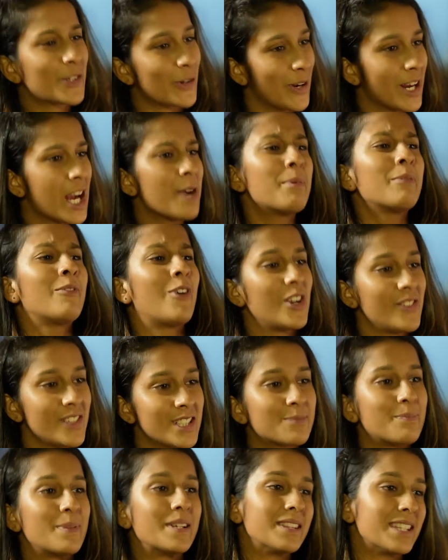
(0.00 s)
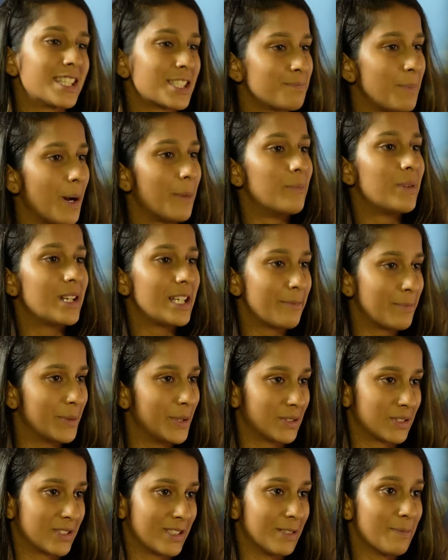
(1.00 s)
growing up, I've always been this bubbly
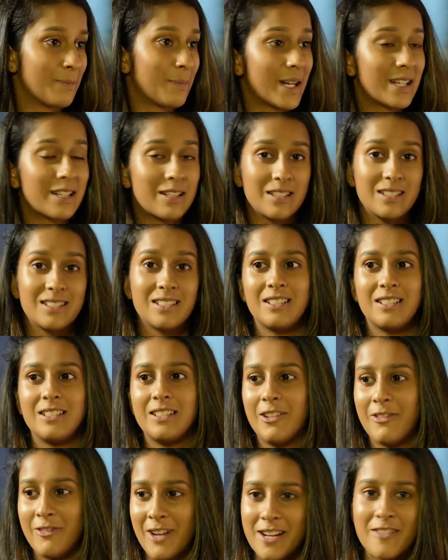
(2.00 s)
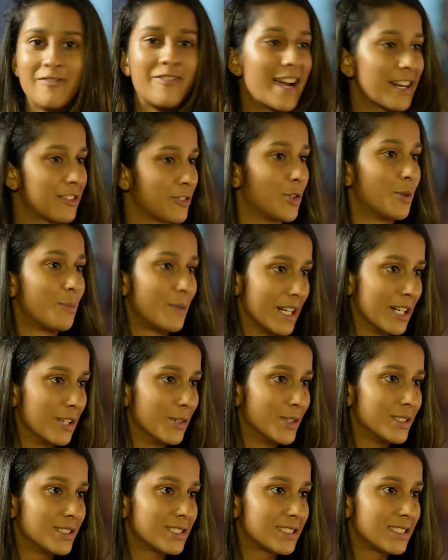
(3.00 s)
person. But a fun fact nobody
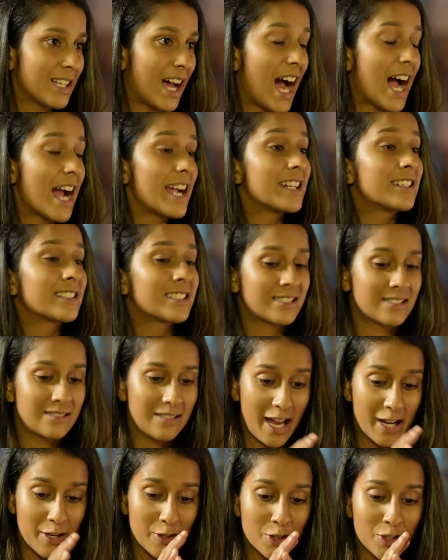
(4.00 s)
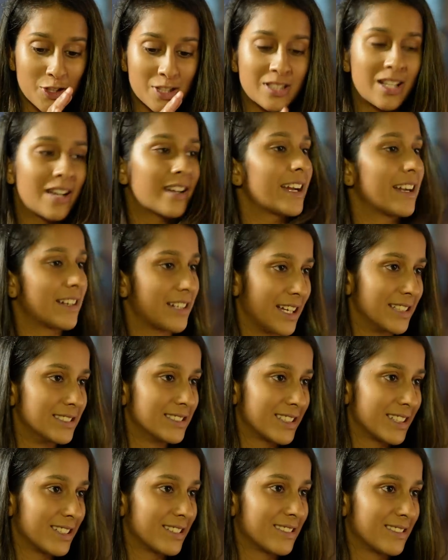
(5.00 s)
knows. I I used to suck at
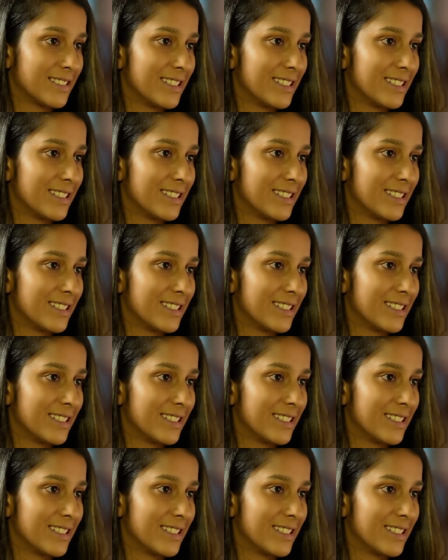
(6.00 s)
dancing.